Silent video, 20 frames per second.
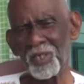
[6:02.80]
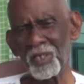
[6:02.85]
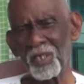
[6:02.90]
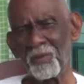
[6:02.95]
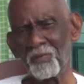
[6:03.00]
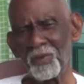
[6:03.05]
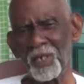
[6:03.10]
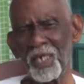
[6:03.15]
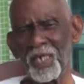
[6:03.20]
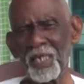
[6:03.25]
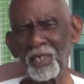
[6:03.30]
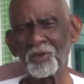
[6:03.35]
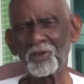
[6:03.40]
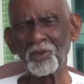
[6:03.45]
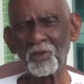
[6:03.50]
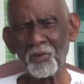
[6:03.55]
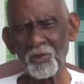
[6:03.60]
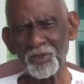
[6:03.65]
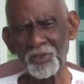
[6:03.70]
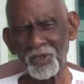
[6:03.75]
I'm reading
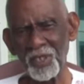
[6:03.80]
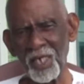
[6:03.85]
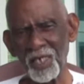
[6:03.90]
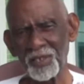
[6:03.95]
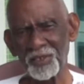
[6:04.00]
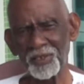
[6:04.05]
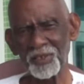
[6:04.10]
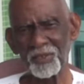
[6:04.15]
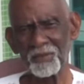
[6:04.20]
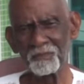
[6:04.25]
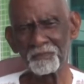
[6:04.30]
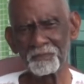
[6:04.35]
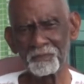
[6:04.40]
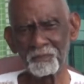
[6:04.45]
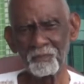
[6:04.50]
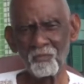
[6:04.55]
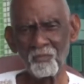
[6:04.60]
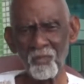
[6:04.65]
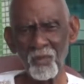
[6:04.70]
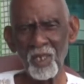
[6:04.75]
to is this.
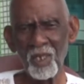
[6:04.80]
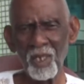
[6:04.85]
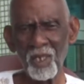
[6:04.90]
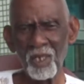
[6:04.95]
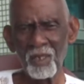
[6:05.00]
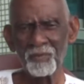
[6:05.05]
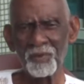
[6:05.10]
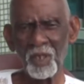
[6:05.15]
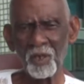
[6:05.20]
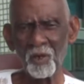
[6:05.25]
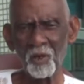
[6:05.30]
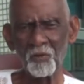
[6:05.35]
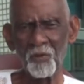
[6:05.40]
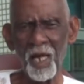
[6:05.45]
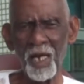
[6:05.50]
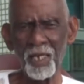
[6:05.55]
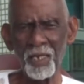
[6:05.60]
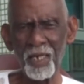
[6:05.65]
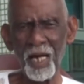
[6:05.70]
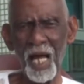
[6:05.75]
The
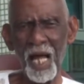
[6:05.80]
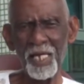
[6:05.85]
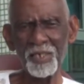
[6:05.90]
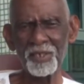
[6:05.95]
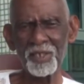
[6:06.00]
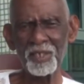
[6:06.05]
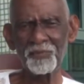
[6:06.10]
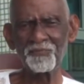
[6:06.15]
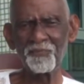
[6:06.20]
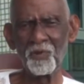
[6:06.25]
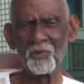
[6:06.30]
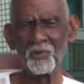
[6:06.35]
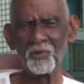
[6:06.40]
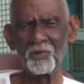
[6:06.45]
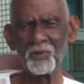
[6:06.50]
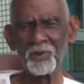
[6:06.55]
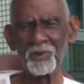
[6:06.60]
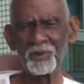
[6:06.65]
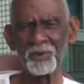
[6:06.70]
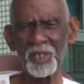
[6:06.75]
gorilla has his
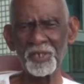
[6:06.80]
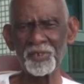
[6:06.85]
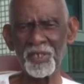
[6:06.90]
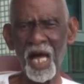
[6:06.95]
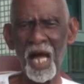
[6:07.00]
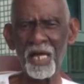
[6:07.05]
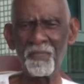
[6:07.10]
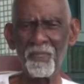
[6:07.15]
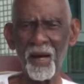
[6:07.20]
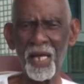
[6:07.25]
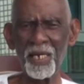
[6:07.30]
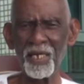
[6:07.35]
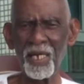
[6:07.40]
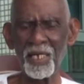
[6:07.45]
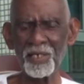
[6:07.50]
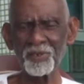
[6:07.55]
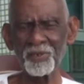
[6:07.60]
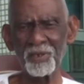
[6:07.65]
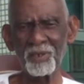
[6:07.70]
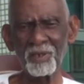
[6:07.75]
food designed by
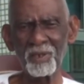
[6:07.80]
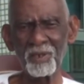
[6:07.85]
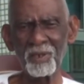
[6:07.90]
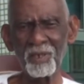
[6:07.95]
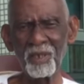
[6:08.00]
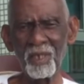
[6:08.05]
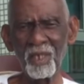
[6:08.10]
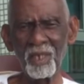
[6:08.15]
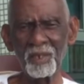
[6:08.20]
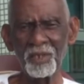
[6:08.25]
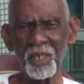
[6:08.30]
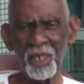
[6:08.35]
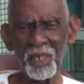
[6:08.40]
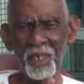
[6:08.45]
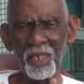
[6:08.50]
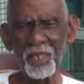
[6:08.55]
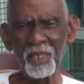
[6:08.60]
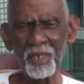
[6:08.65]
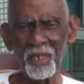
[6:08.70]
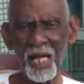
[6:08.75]
nature. The
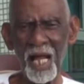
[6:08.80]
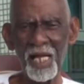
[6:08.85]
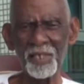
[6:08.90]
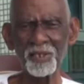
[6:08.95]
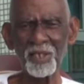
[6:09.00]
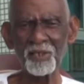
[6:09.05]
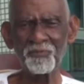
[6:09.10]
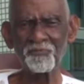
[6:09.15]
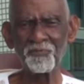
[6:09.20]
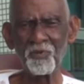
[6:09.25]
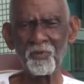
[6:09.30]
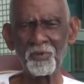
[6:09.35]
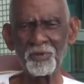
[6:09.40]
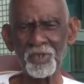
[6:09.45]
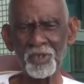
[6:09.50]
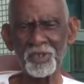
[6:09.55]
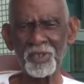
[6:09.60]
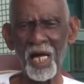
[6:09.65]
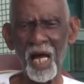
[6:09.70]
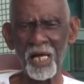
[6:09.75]
eagle has its food
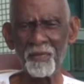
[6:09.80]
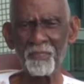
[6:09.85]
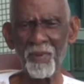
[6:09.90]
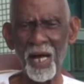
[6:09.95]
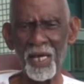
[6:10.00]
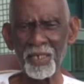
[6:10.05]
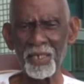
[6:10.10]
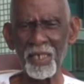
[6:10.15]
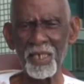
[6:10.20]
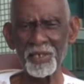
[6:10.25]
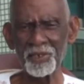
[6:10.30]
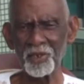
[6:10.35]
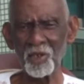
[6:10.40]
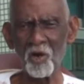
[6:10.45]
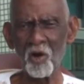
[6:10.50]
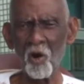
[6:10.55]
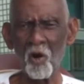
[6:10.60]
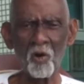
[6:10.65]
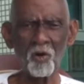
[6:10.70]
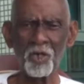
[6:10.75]
designed by nature
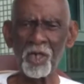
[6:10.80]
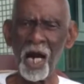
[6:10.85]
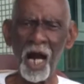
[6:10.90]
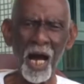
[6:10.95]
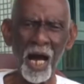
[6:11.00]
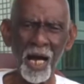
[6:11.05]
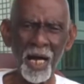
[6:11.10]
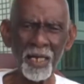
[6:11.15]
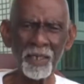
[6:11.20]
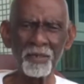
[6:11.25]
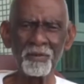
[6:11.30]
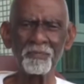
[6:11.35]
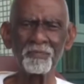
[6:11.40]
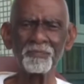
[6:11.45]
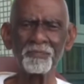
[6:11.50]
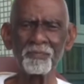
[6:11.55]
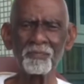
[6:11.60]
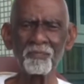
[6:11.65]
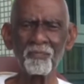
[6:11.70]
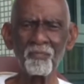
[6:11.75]
or God.
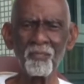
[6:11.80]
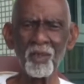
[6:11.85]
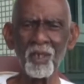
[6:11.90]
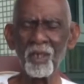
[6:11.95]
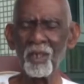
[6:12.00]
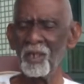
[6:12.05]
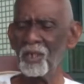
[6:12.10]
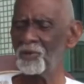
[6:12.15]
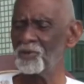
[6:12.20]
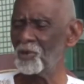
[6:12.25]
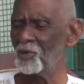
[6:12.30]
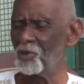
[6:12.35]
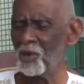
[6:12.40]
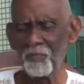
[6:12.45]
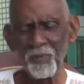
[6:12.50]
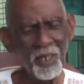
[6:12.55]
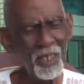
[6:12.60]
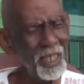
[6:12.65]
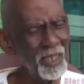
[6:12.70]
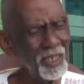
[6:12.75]
Do you
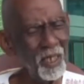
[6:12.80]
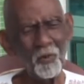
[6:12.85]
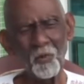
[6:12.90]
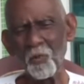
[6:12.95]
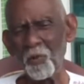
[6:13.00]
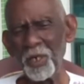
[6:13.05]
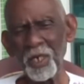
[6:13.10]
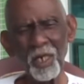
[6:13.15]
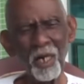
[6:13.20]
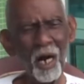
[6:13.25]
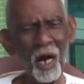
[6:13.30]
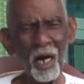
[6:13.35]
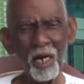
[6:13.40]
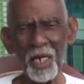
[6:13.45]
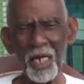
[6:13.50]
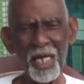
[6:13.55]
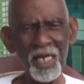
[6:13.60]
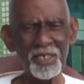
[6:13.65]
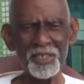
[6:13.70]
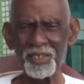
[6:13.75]
believe that we are
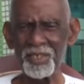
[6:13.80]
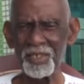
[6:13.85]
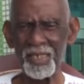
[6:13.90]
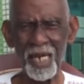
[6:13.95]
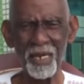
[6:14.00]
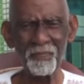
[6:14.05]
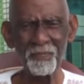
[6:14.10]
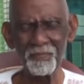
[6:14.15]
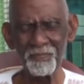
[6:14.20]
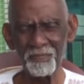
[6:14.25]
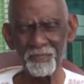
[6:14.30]
exempt?